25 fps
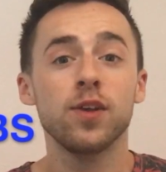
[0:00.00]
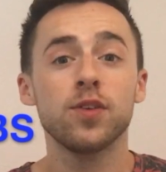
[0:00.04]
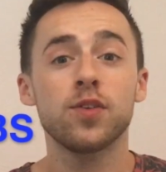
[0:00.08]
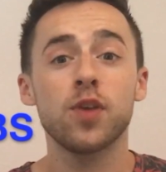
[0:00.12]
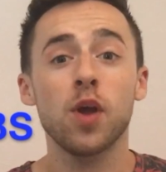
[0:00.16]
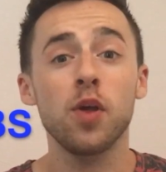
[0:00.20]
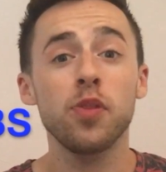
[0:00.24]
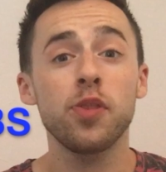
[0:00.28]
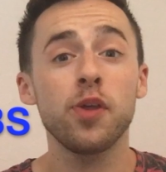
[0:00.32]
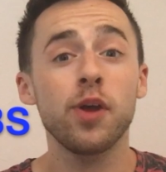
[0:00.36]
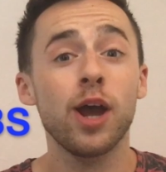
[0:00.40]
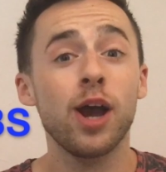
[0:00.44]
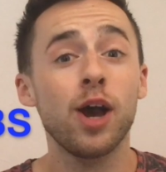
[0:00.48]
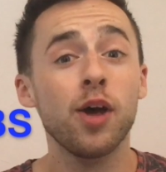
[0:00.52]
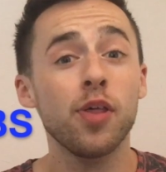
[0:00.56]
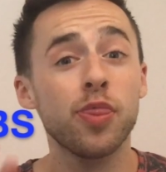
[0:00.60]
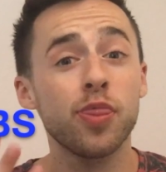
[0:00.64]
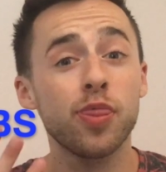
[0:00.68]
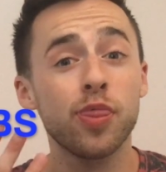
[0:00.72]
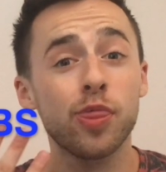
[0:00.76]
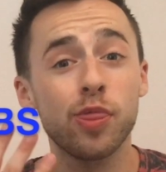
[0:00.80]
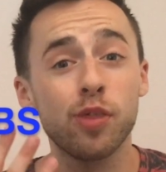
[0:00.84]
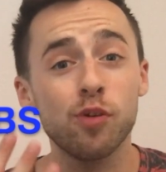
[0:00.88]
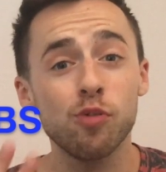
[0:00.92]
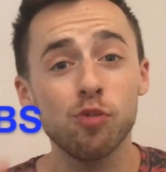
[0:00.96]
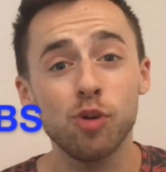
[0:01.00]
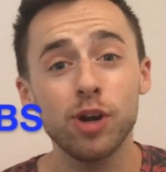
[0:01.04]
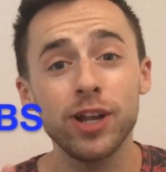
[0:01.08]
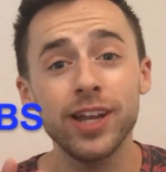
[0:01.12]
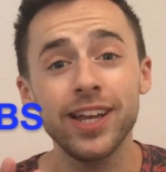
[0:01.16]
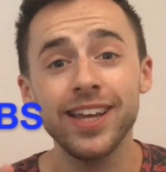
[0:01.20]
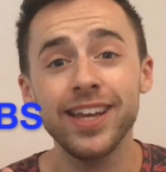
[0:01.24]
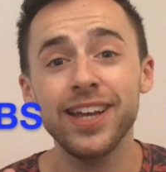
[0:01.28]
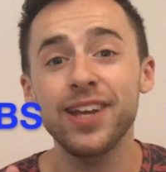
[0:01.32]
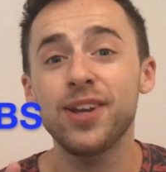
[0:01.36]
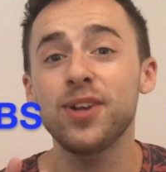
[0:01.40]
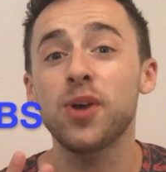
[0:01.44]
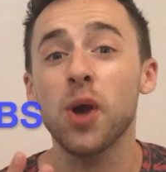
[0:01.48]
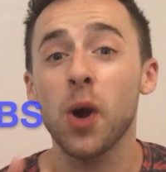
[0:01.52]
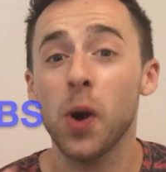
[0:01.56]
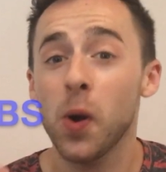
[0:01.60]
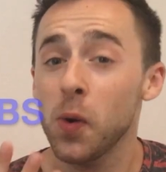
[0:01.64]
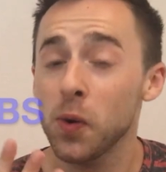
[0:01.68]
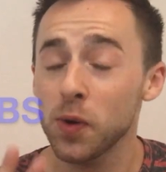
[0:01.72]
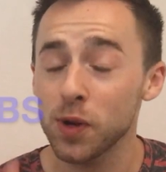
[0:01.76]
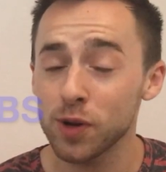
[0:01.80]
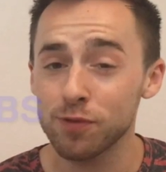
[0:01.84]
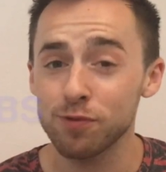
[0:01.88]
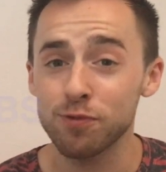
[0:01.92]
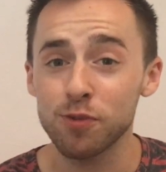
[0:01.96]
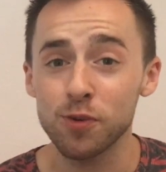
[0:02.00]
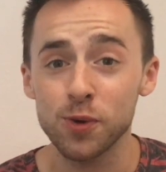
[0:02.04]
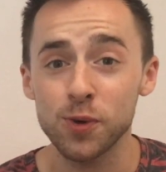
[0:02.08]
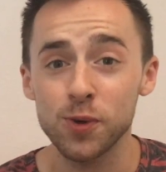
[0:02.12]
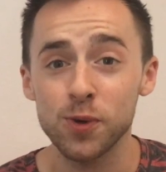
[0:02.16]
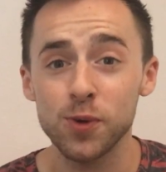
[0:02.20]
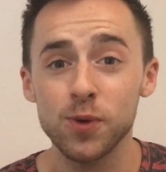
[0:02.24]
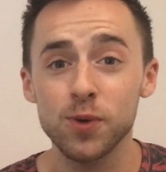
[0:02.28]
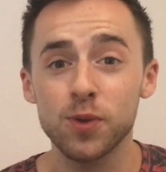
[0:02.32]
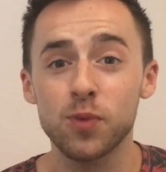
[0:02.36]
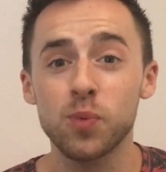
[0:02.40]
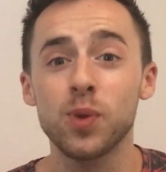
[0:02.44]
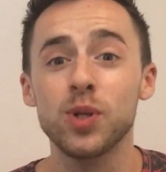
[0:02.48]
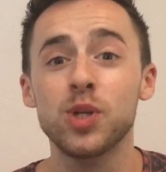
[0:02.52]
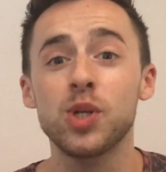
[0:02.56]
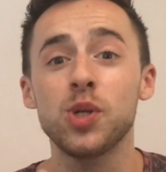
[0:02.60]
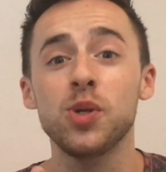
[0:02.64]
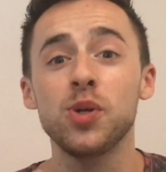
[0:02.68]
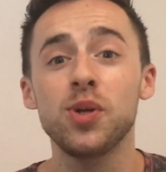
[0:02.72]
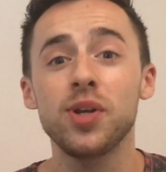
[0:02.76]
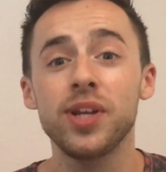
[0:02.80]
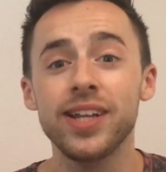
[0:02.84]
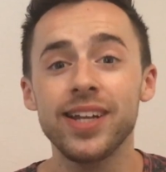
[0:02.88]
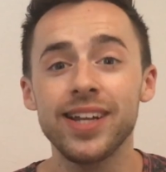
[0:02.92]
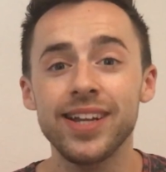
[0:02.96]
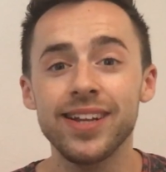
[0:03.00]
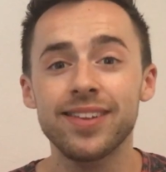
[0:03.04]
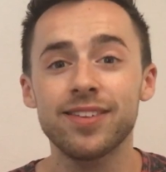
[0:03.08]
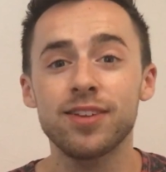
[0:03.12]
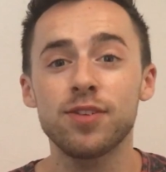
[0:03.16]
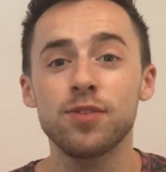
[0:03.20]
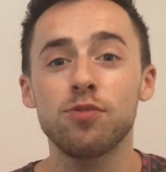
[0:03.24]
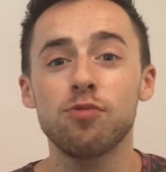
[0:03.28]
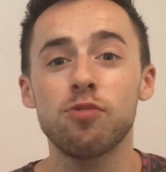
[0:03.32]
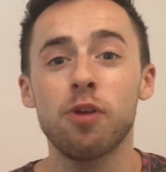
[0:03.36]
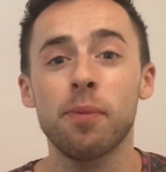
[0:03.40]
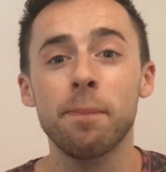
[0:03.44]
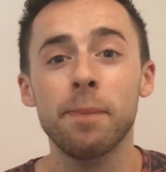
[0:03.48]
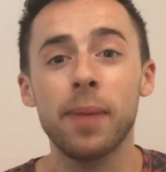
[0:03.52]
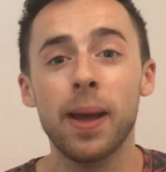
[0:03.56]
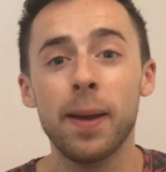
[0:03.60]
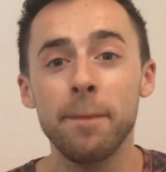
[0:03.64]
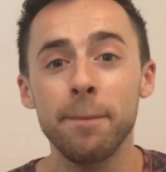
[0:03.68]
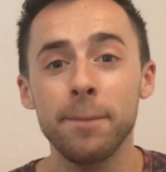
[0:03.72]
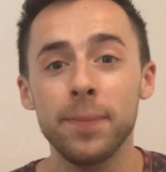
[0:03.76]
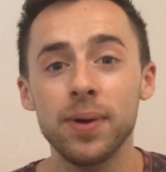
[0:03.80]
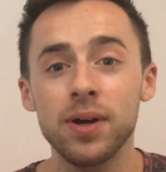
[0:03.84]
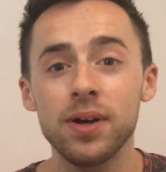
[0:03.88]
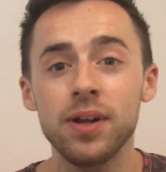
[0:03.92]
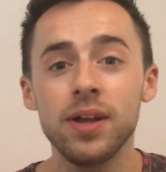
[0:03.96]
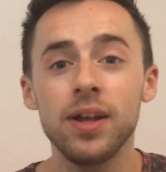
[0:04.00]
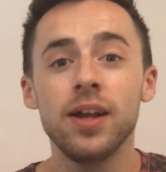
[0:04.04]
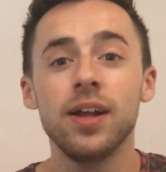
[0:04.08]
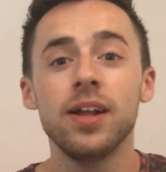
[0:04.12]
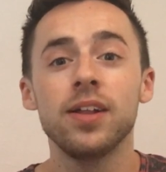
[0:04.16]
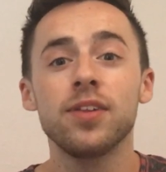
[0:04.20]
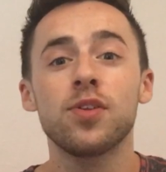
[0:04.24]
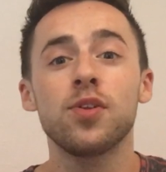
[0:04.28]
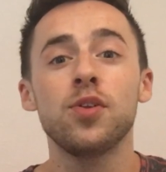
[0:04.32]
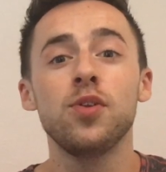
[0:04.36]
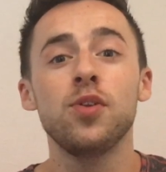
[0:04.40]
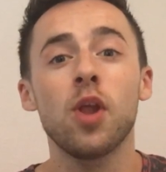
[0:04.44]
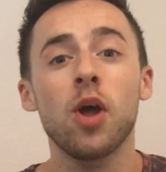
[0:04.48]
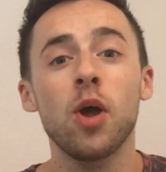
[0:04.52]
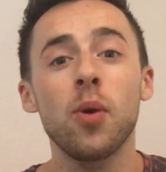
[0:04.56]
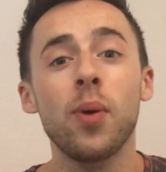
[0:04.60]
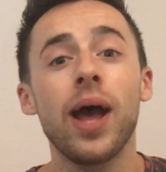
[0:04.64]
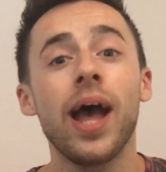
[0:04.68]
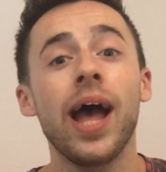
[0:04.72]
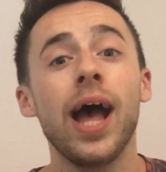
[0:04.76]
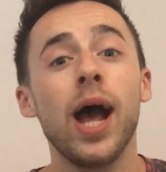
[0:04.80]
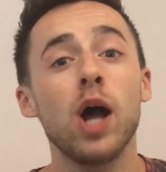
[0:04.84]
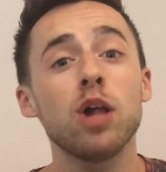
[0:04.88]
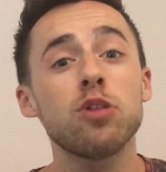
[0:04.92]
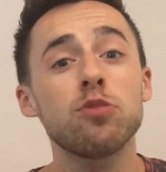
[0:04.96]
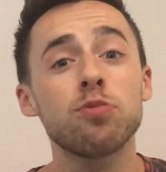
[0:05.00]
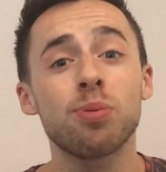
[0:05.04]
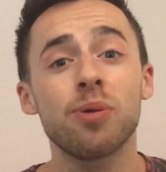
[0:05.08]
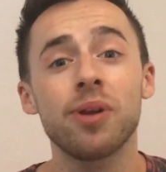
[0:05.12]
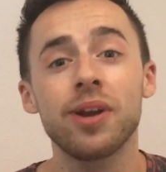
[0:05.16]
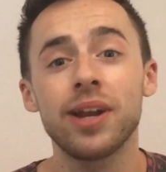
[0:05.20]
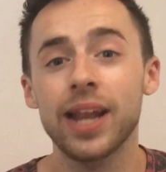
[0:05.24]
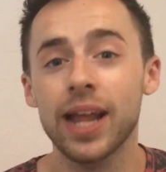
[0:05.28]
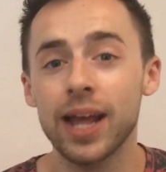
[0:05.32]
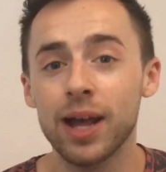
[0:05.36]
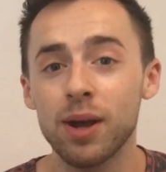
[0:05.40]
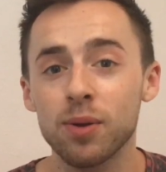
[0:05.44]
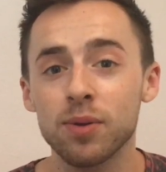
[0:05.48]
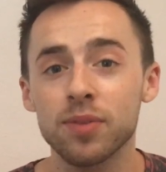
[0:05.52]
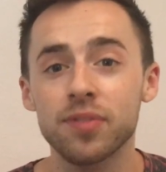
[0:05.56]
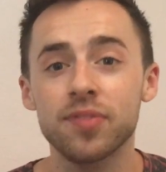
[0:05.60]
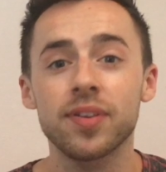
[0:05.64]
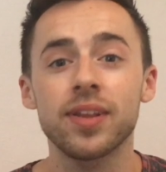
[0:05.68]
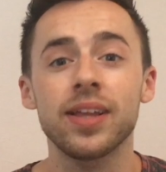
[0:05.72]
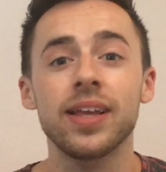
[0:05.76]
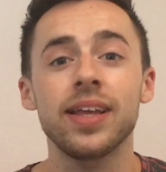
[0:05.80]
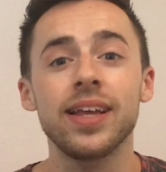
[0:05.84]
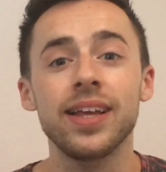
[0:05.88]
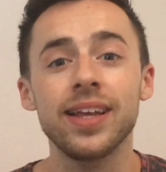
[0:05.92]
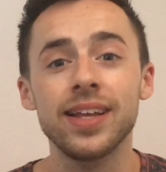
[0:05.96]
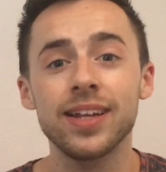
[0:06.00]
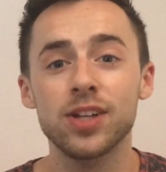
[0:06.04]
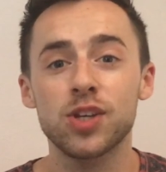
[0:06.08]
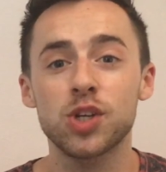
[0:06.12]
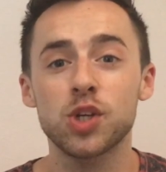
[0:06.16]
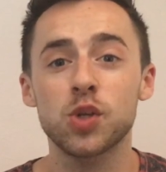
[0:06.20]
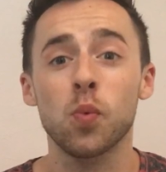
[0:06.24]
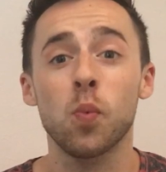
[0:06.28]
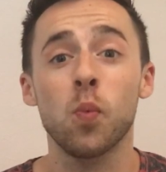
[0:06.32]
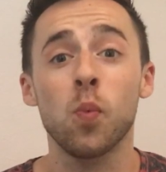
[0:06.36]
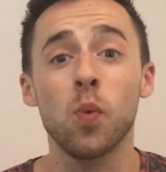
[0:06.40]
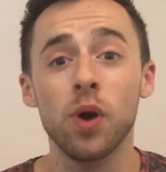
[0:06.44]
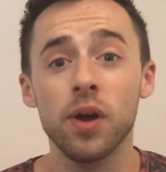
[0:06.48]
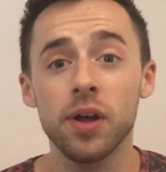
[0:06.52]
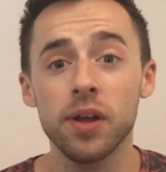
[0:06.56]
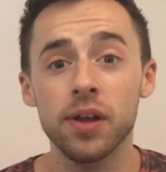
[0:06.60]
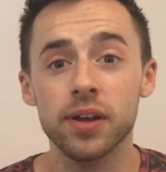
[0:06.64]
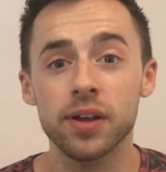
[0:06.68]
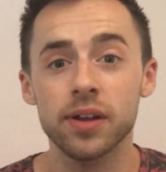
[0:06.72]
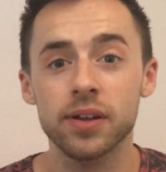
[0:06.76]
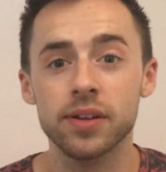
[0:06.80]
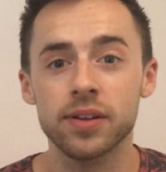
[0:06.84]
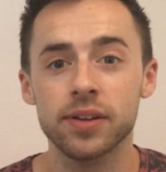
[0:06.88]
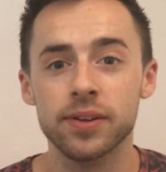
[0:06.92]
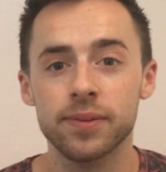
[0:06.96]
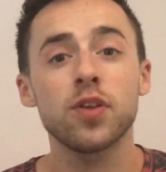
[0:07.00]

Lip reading: So there are 3 golden rules which you need to remember to know how to pronounce each word.